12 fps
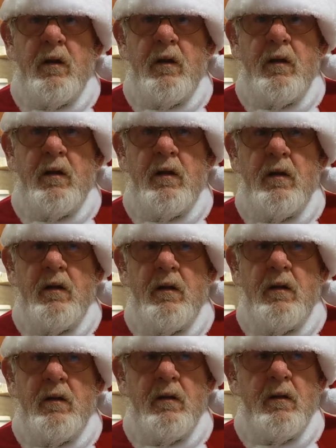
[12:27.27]

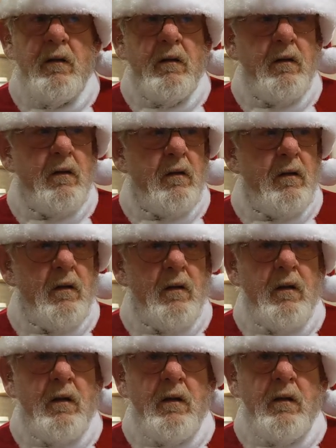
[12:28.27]

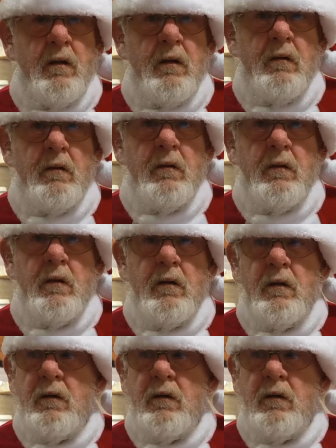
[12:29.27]
(no one is talking)